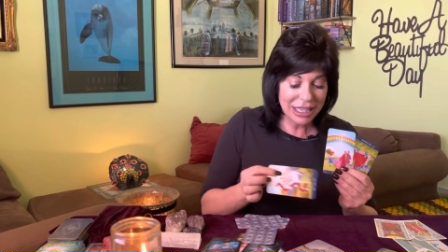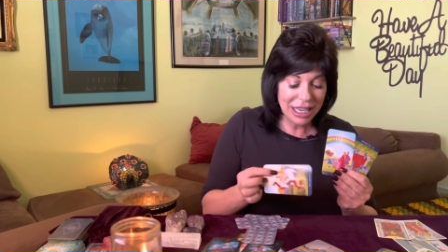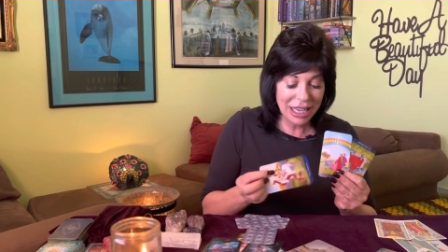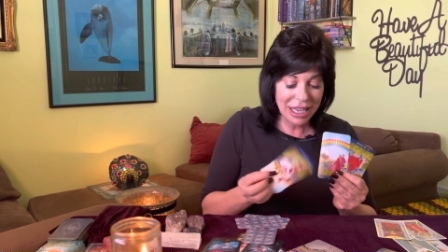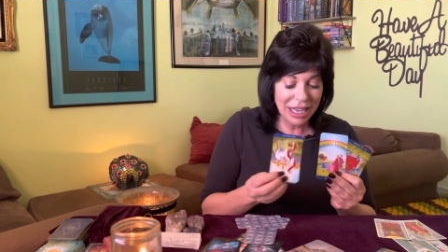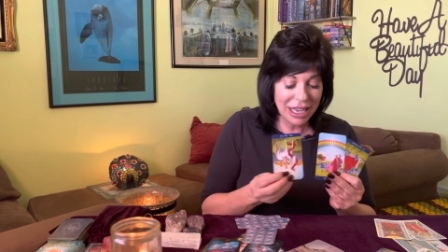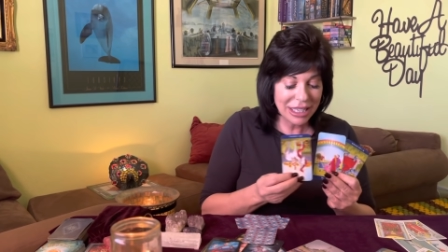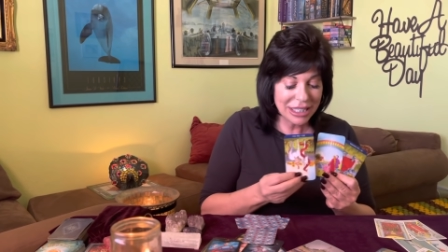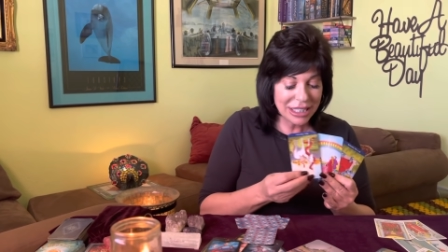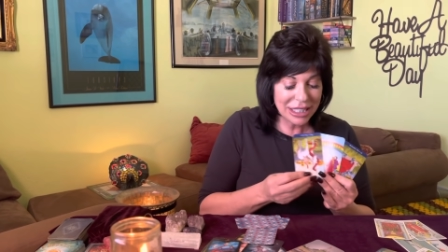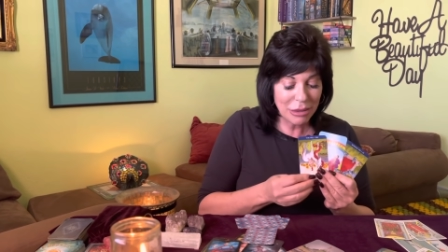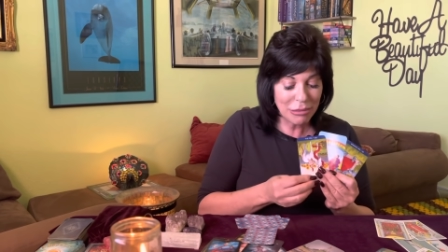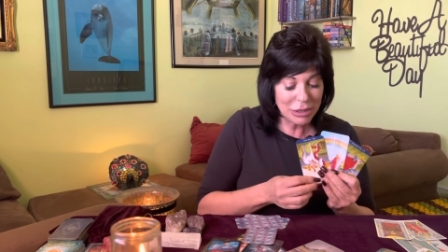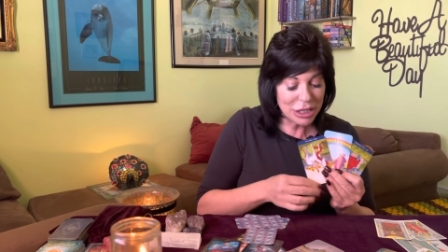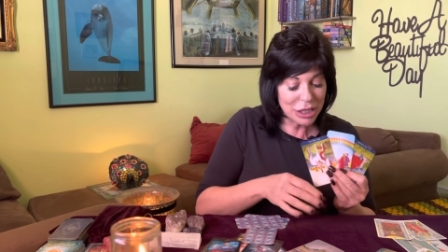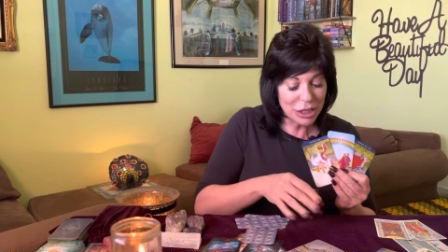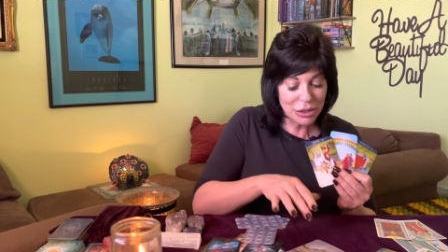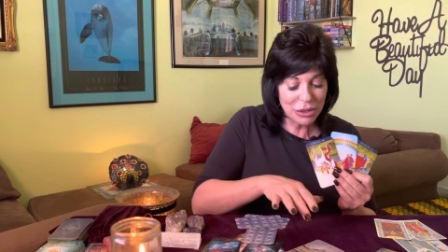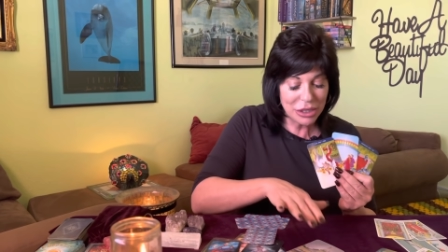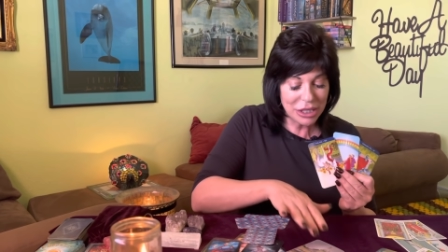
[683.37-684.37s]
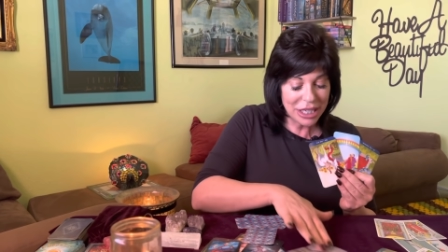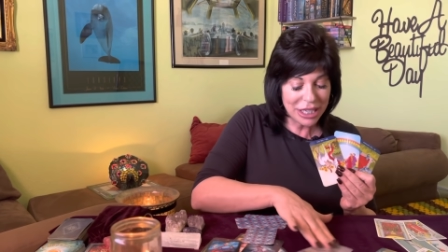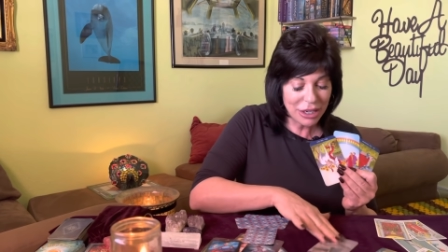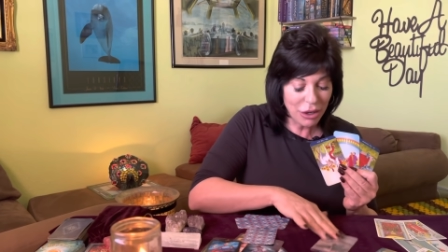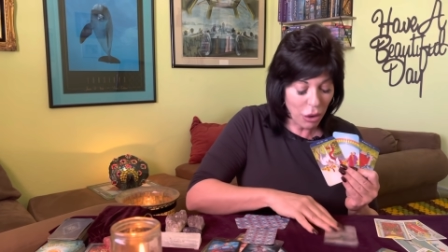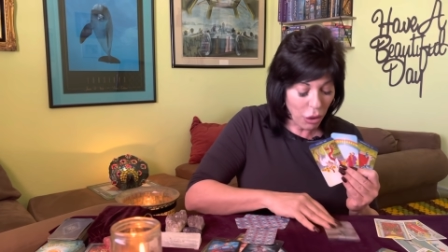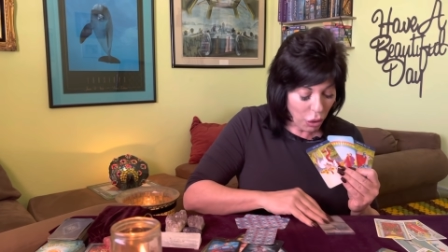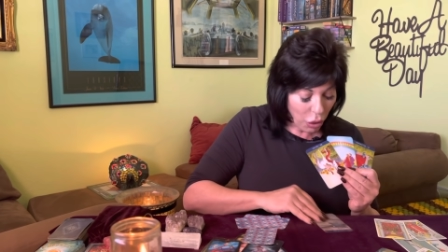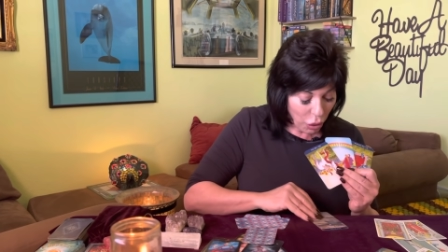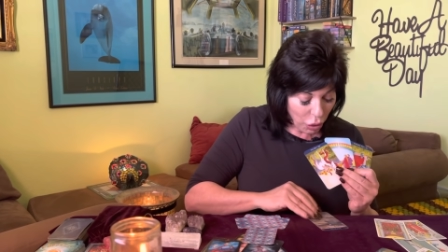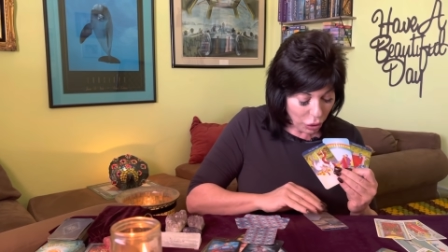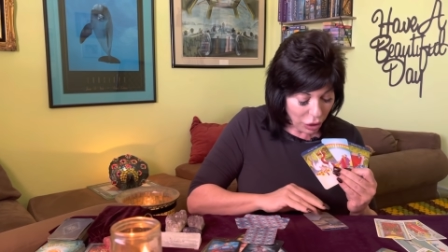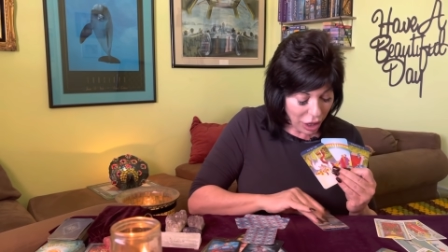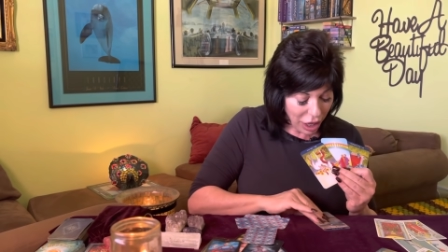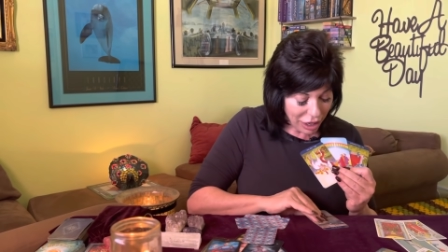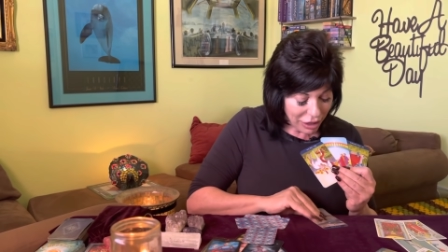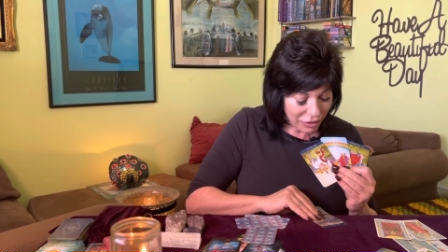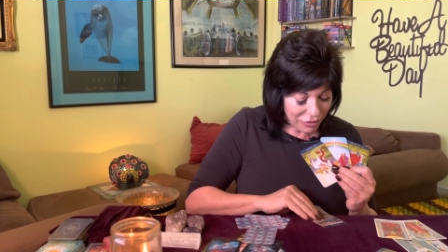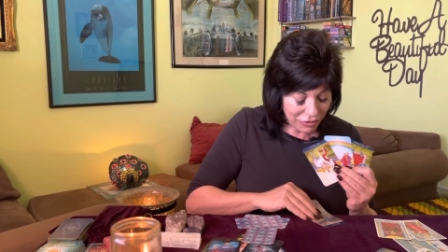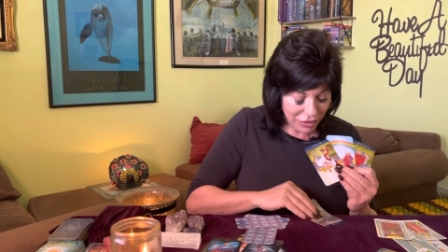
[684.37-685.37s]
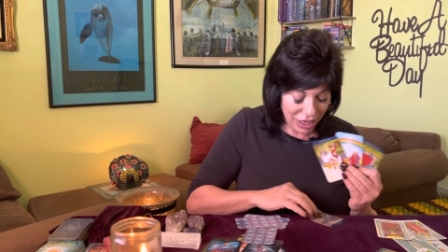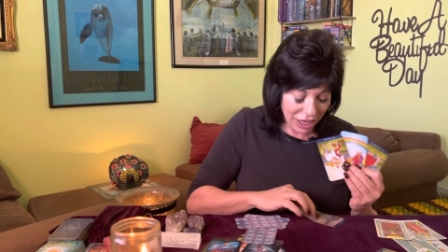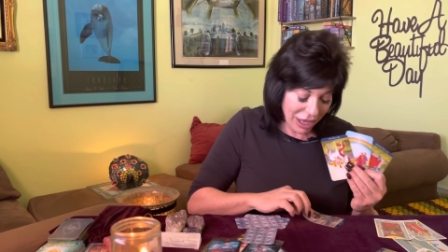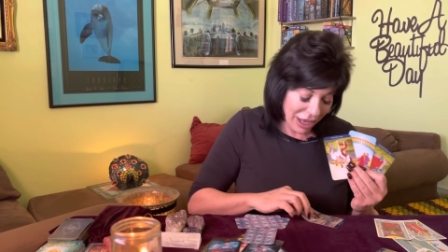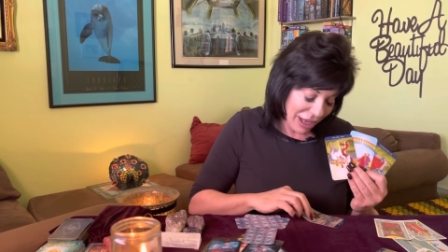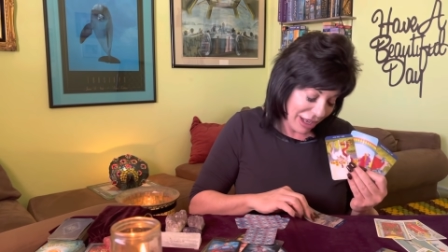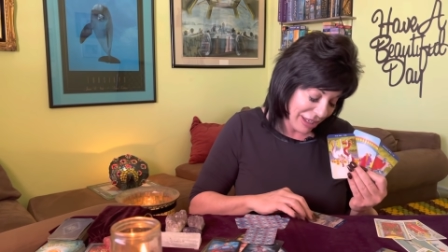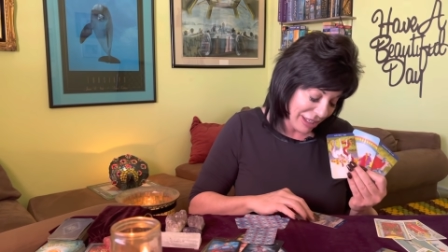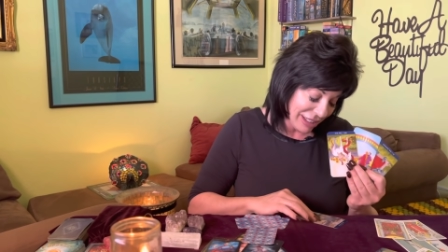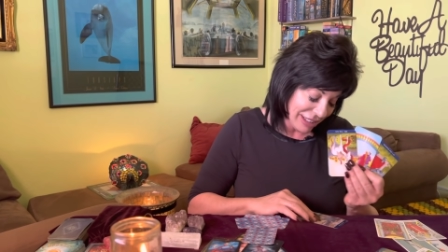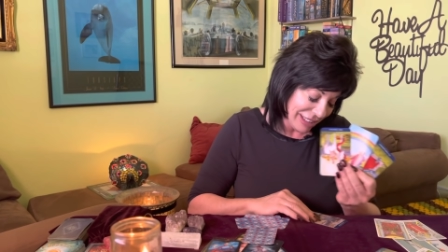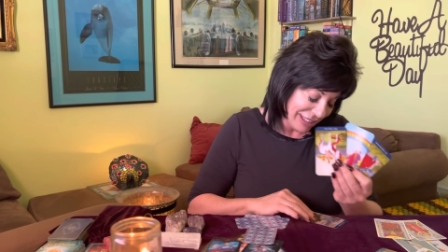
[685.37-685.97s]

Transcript: Uh, someone's losing a whole lot of uh,